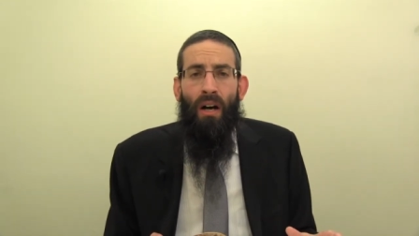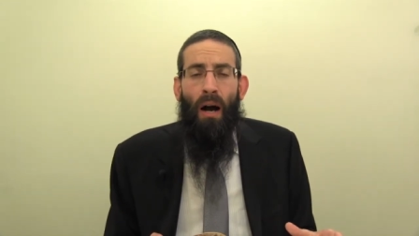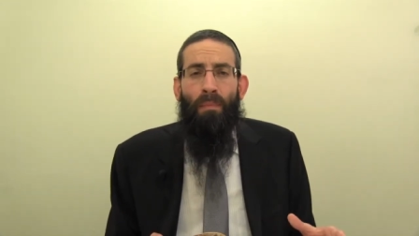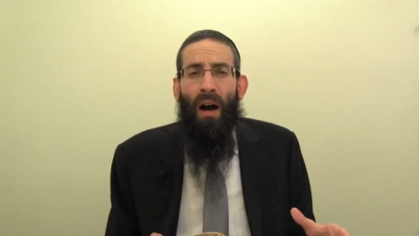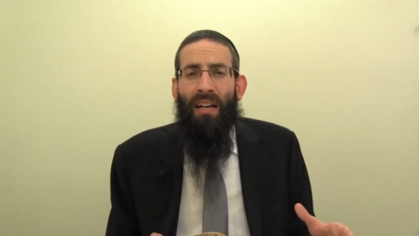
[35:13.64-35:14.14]

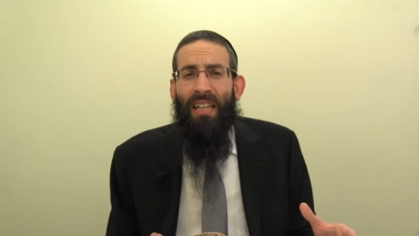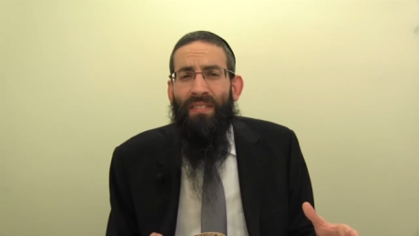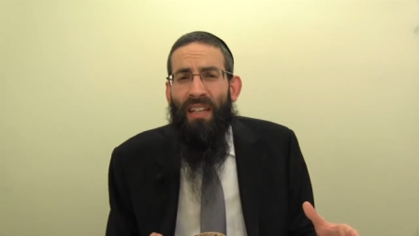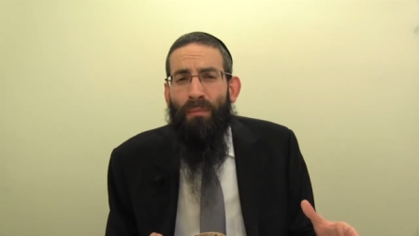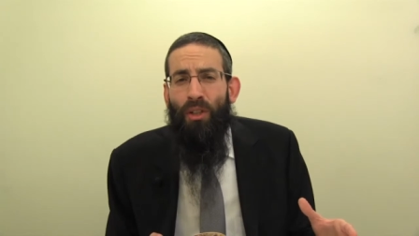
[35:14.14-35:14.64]
upon
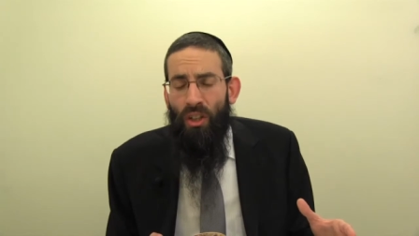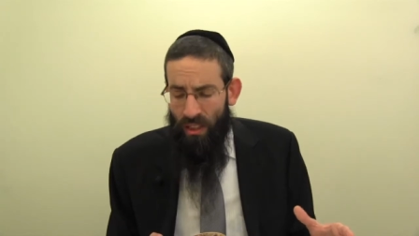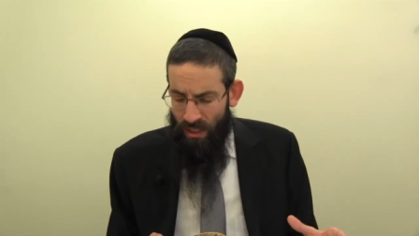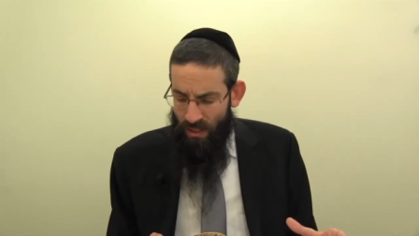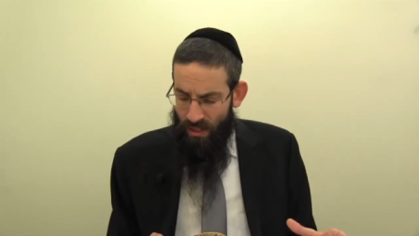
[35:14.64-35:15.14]
giving him
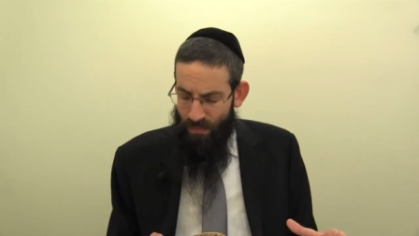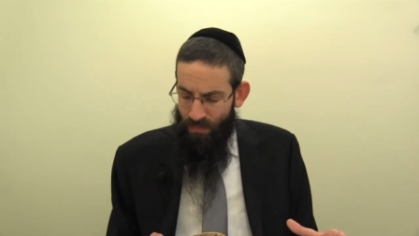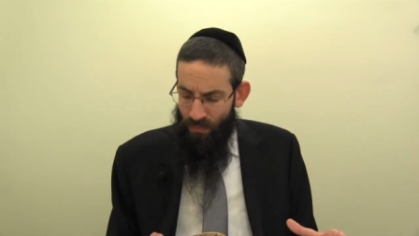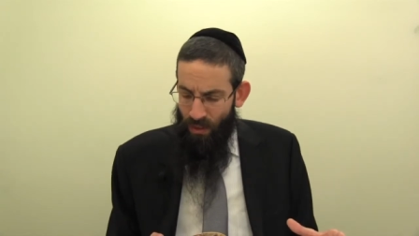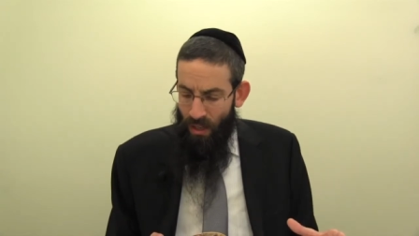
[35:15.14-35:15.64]
goodness,
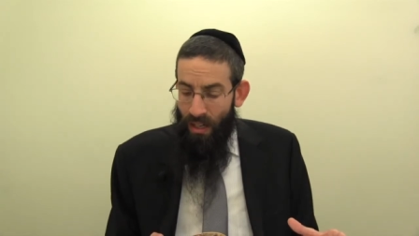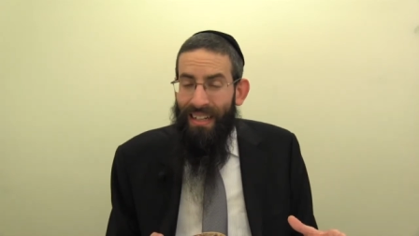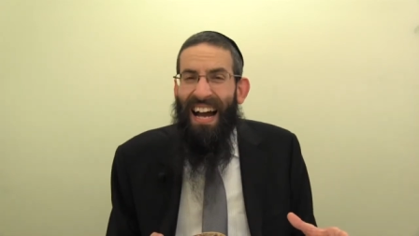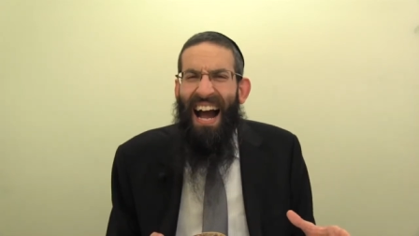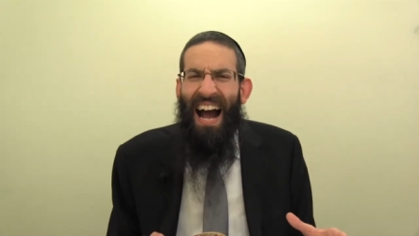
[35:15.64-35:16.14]

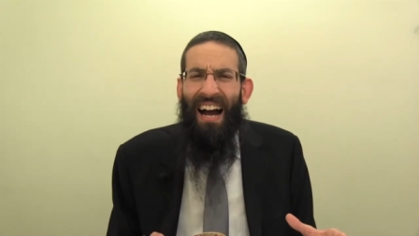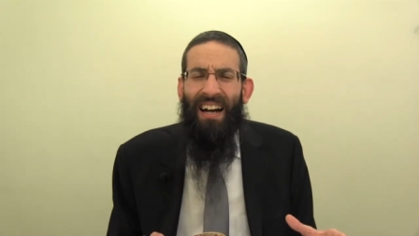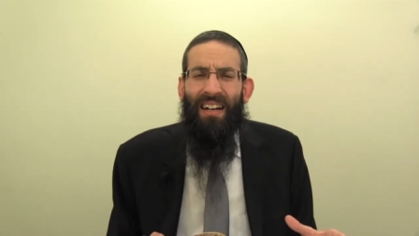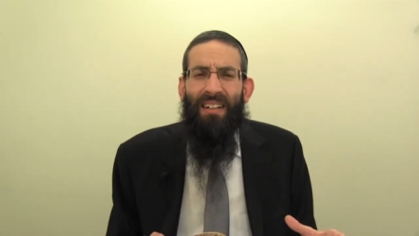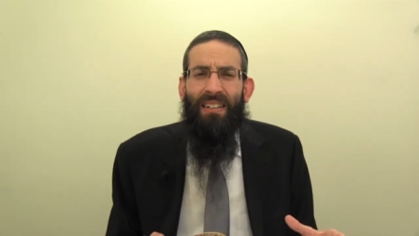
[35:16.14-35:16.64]

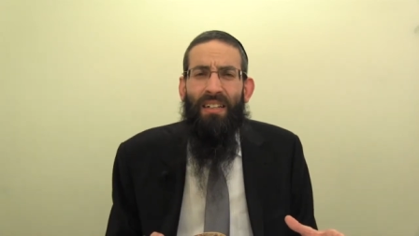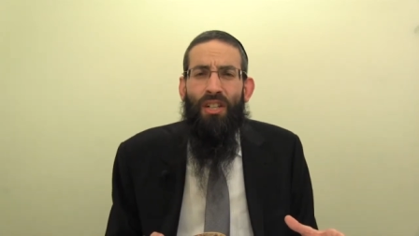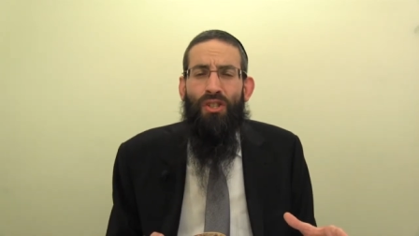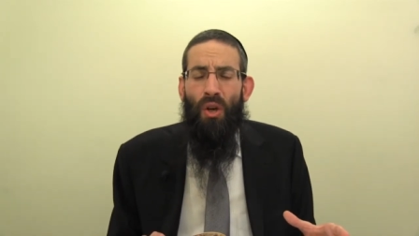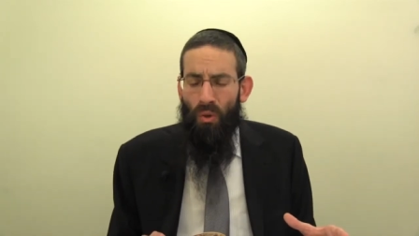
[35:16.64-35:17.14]
Kach,
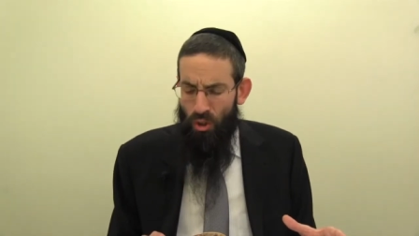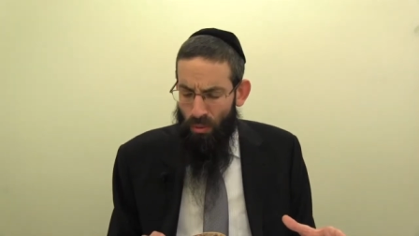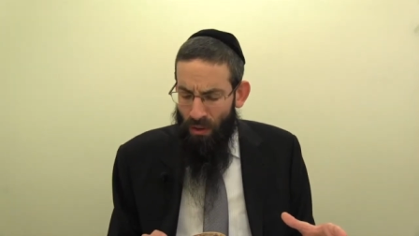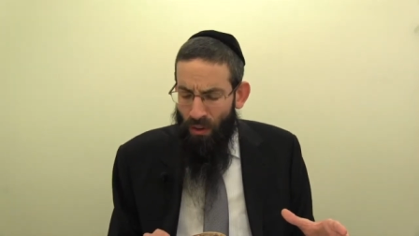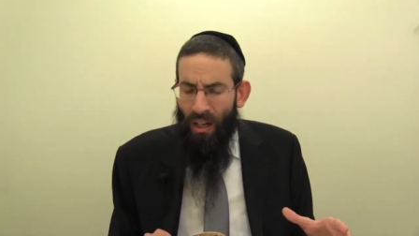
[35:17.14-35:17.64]
so
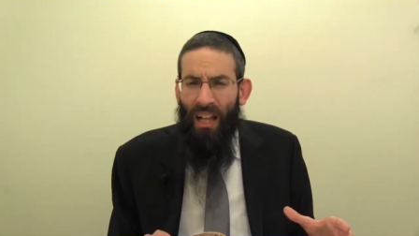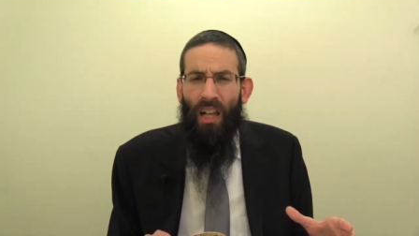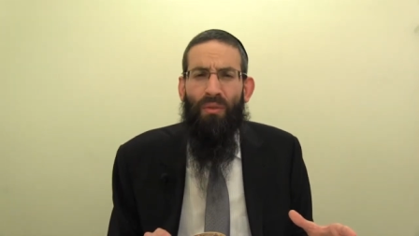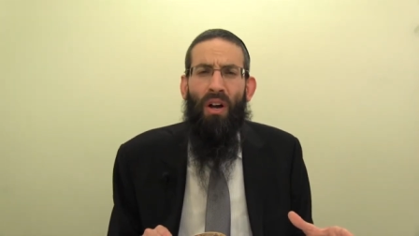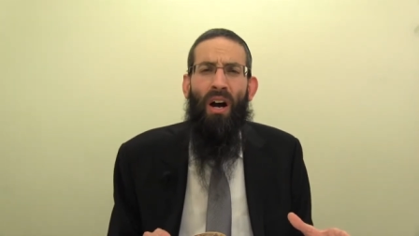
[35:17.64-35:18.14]
too Mevarach
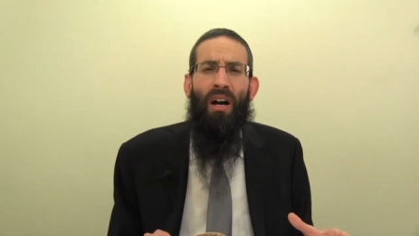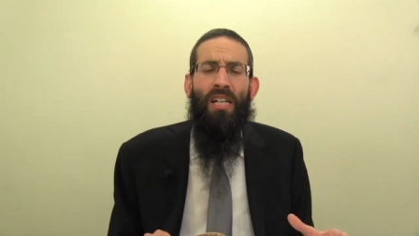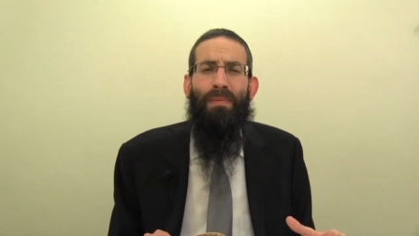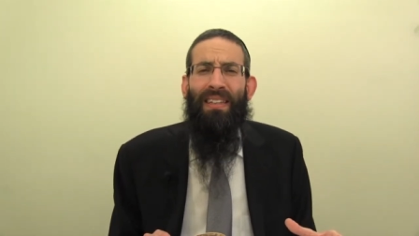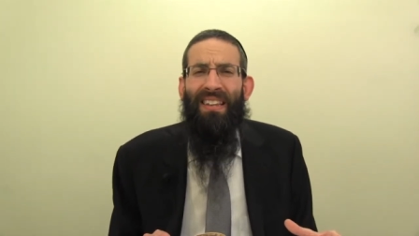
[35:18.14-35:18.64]
Al Ra,
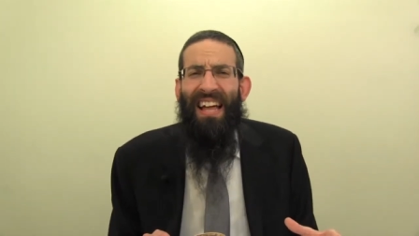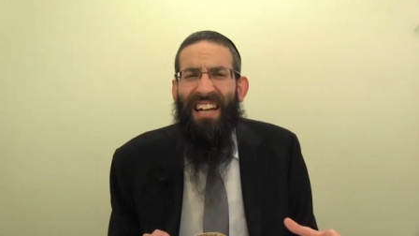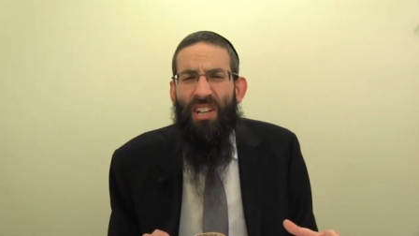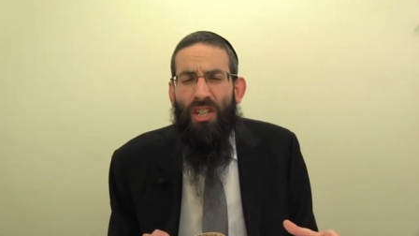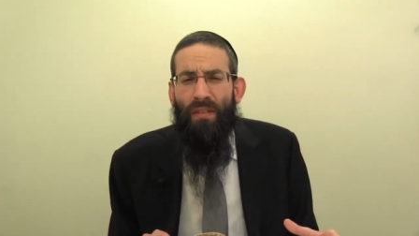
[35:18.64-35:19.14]
he's meant to
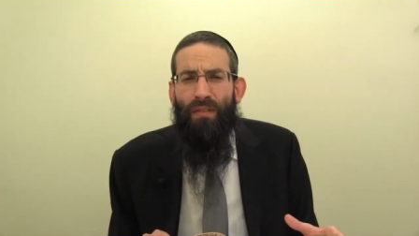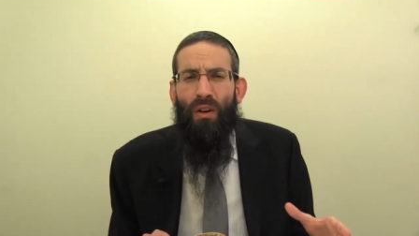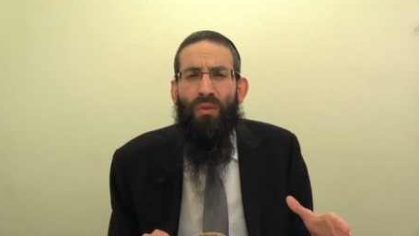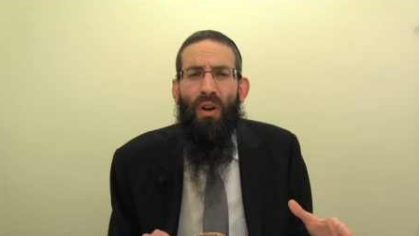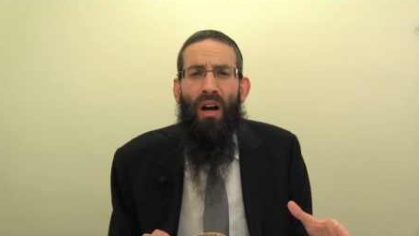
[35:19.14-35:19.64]
thank Hashem
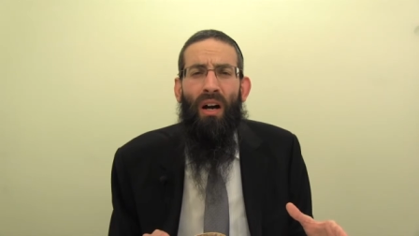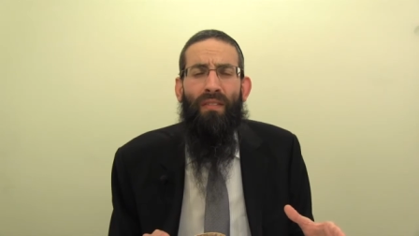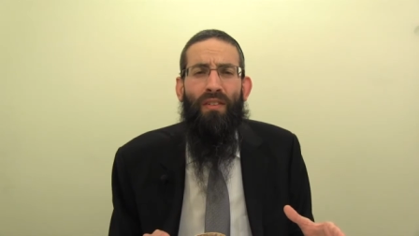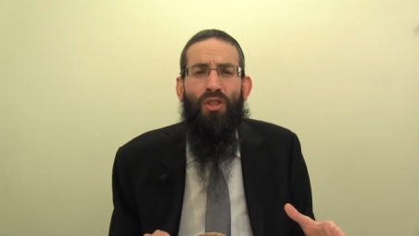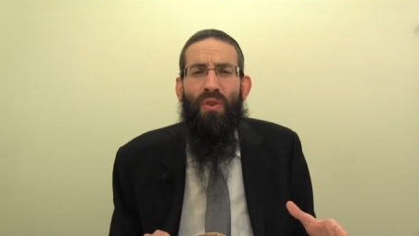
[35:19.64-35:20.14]
for
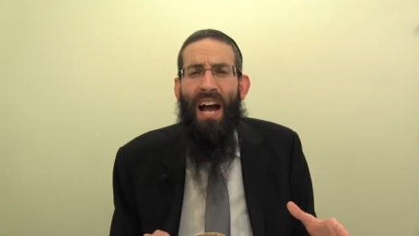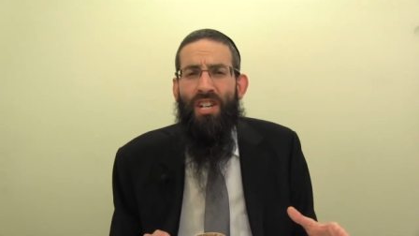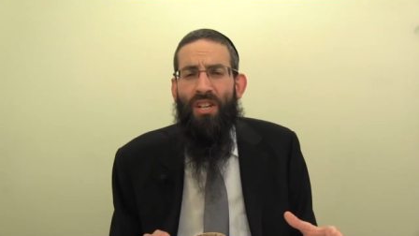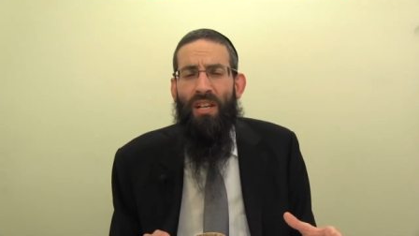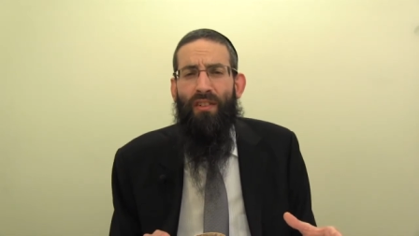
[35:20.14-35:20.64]
Ra, for
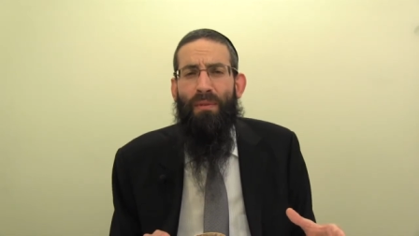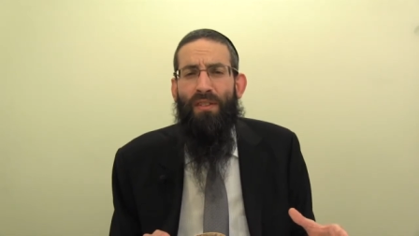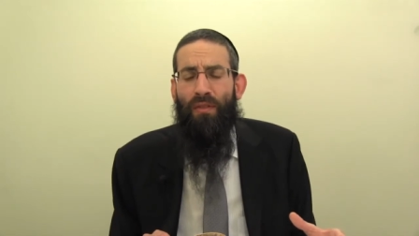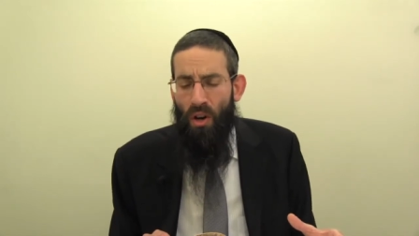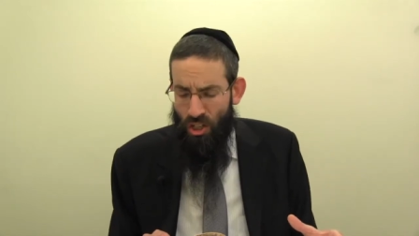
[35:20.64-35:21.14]
tragedy, for
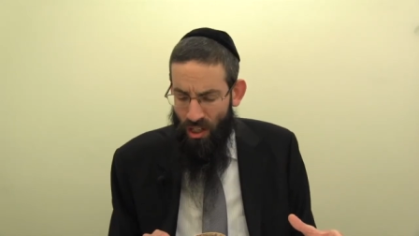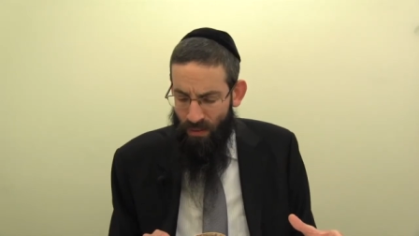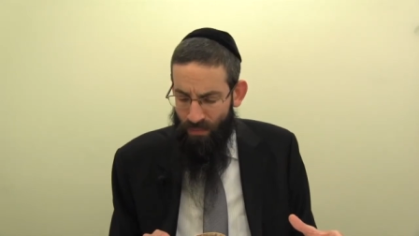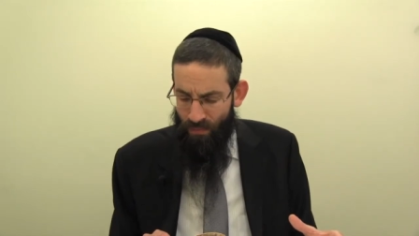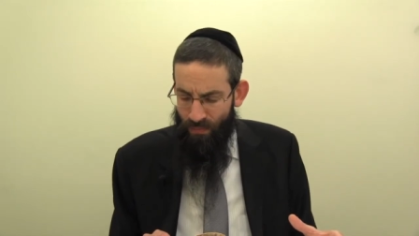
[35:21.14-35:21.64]

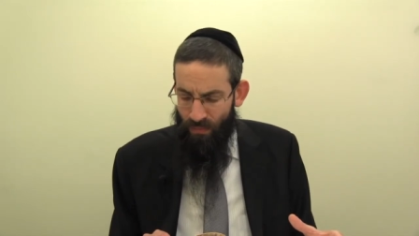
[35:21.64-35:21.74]
misfortune.